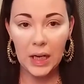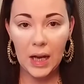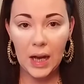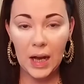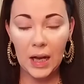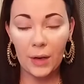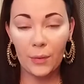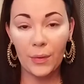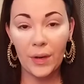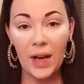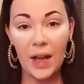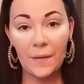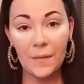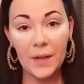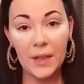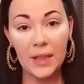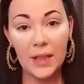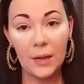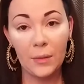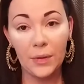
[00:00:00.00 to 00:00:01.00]
I would have to
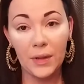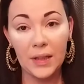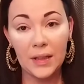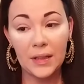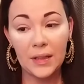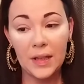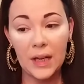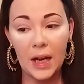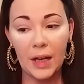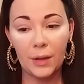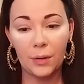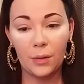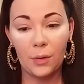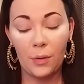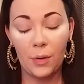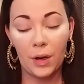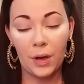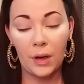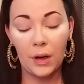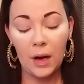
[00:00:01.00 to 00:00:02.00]
say with this entire
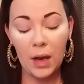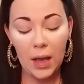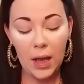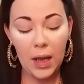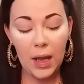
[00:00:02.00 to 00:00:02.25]
order